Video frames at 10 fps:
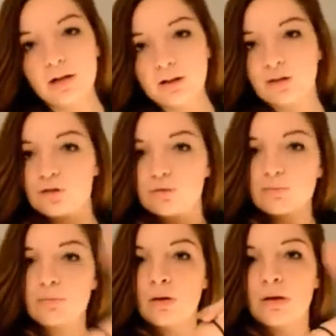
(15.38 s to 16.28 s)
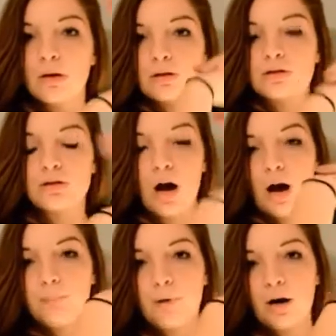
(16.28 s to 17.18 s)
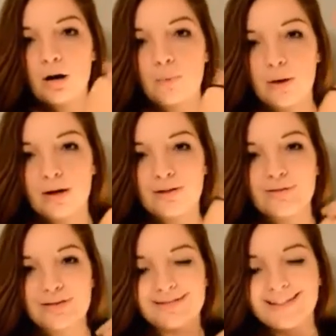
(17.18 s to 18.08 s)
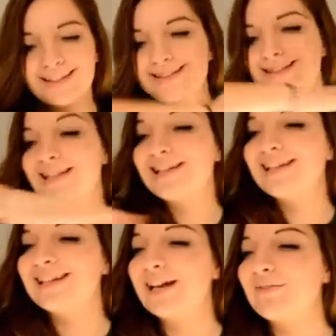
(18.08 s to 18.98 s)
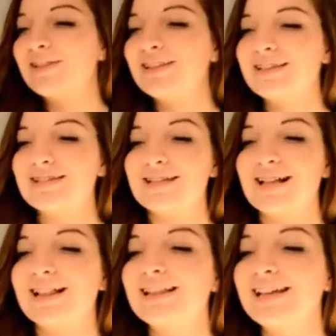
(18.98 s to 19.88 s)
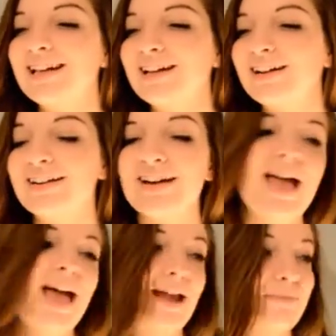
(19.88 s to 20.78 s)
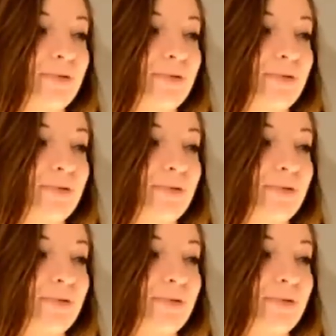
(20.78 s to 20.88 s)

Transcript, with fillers: at the top part where you can like see and everything is clear and